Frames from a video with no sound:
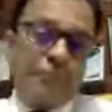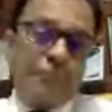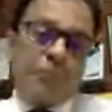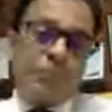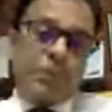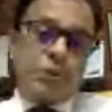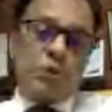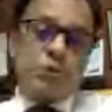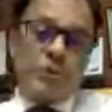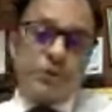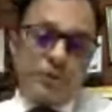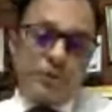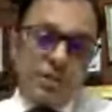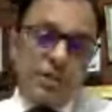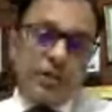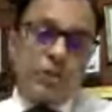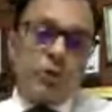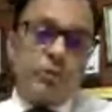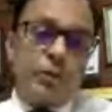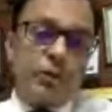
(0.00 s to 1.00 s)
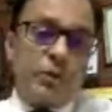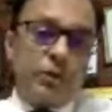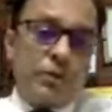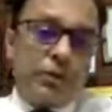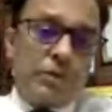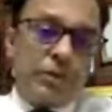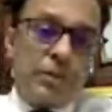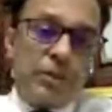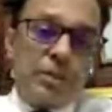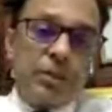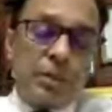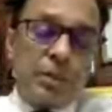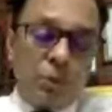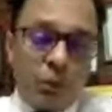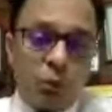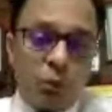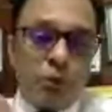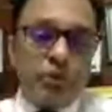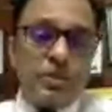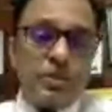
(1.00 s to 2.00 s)
But superficial endometriosis, the
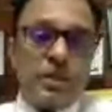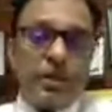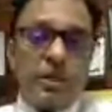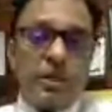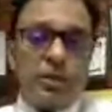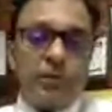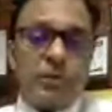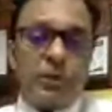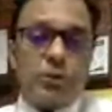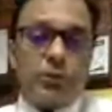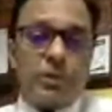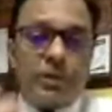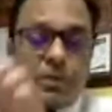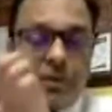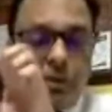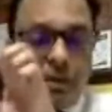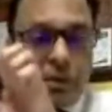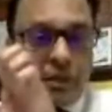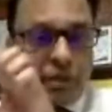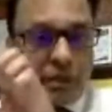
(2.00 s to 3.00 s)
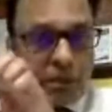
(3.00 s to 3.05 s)
gold standard, which we say,